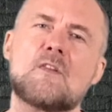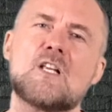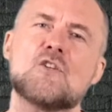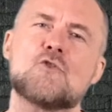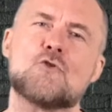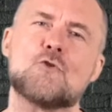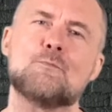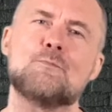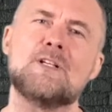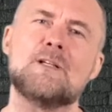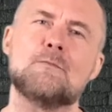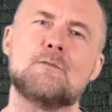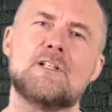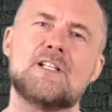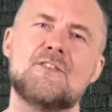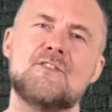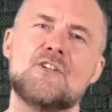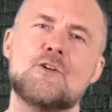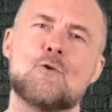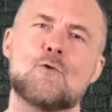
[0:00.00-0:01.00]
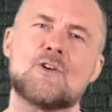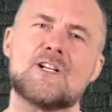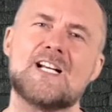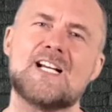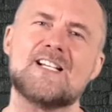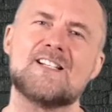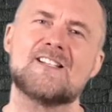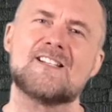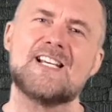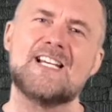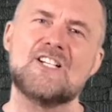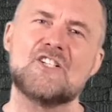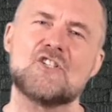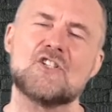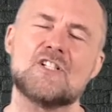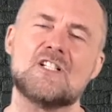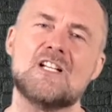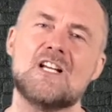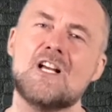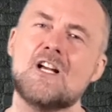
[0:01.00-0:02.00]
to people in the
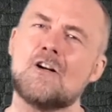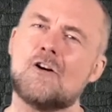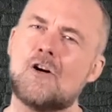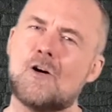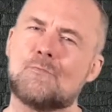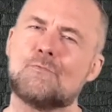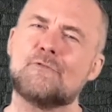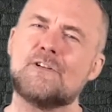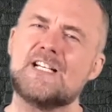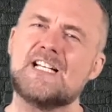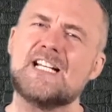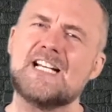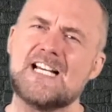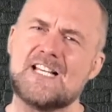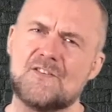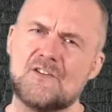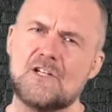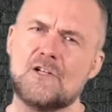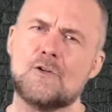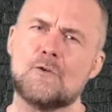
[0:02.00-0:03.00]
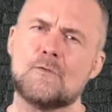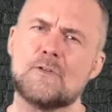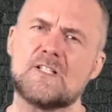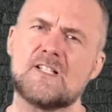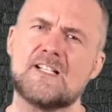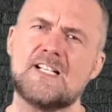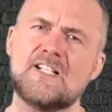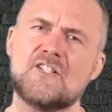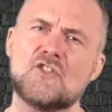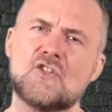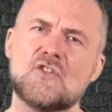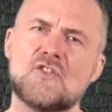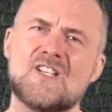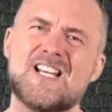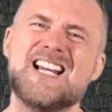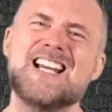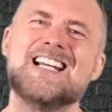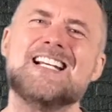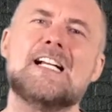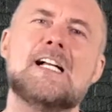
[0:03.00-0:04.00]
organization operating at the lower stages,
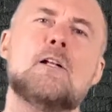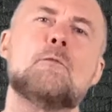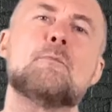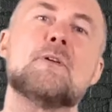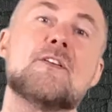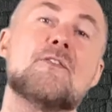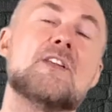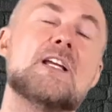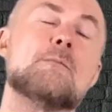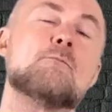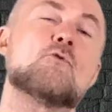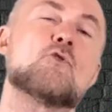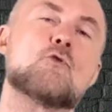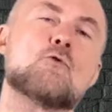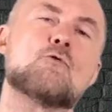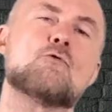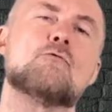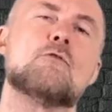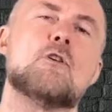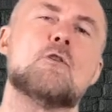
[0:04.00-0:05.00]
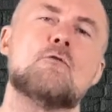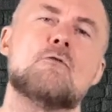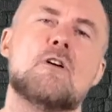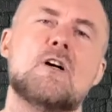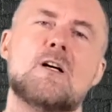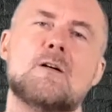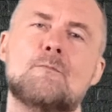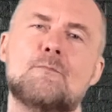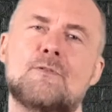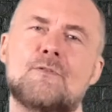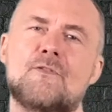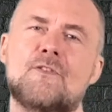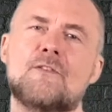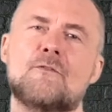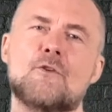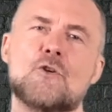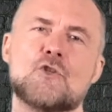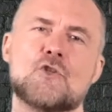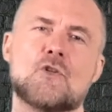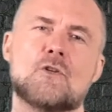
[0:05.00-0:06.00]
helping them to grow up the
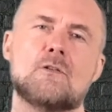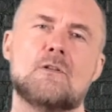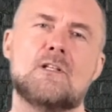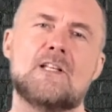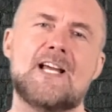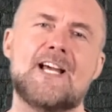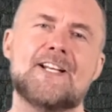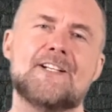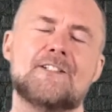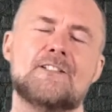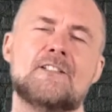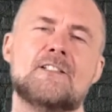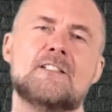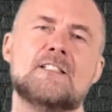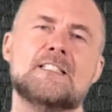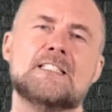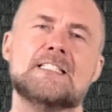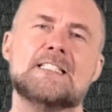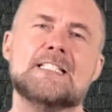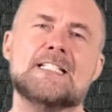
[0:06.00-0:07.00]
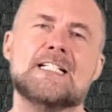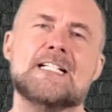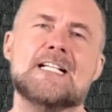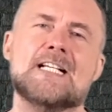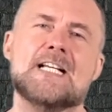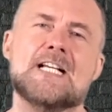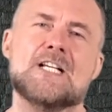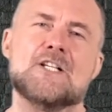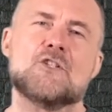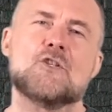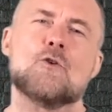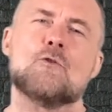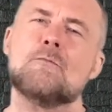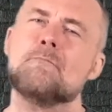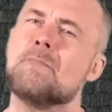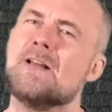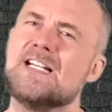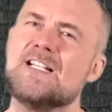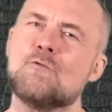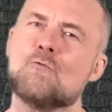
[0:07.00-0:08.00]
vertical ladder. So in
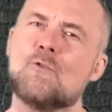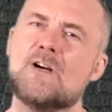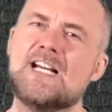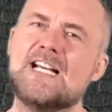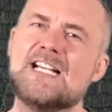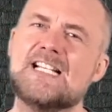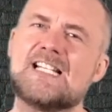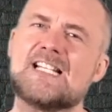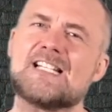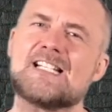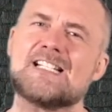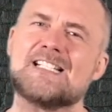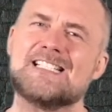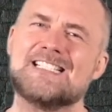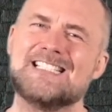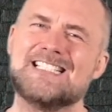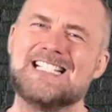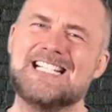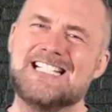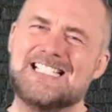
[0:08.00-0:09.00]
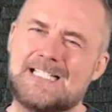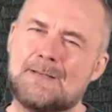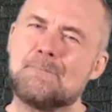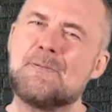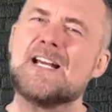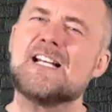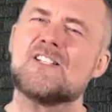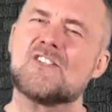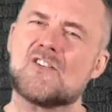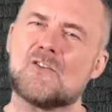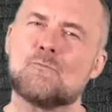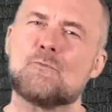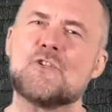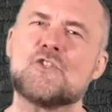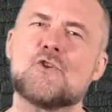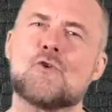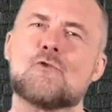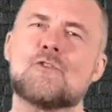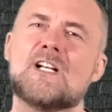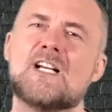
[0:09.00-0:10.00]
many ways, it depends on which
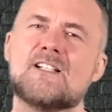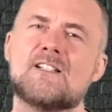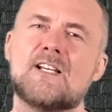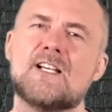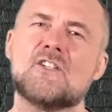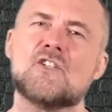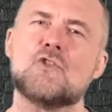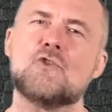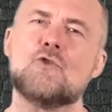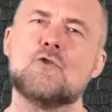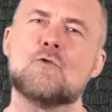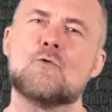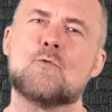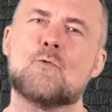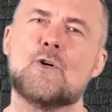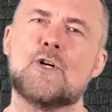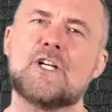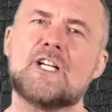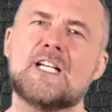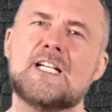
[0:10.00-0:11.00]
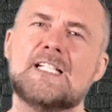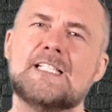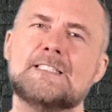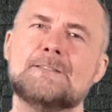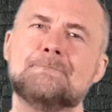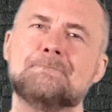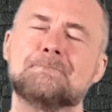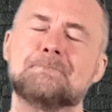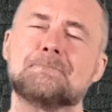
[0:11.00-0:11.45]
organization you're working in,